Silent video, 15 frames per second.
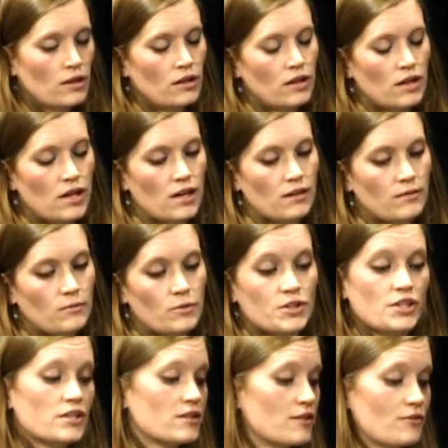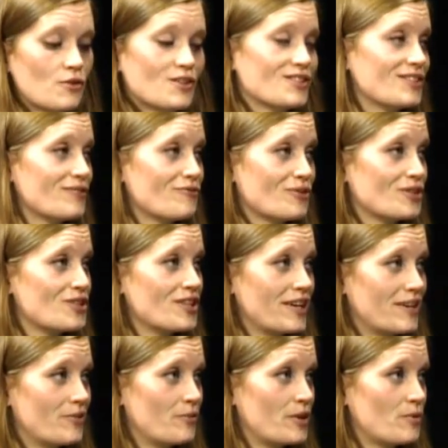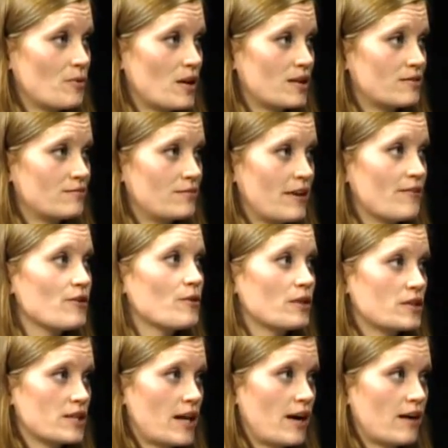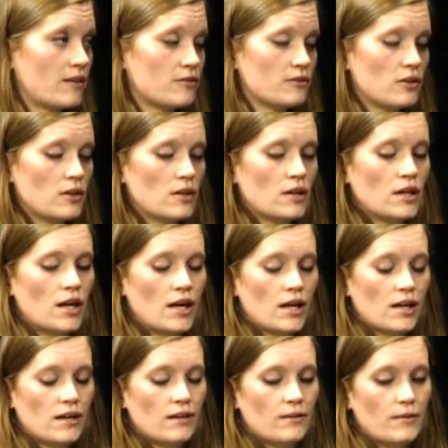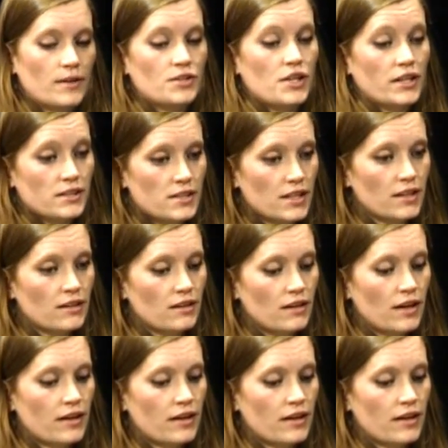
uh, which is of course unfortunate, and we want everyone to have uh, a chance at,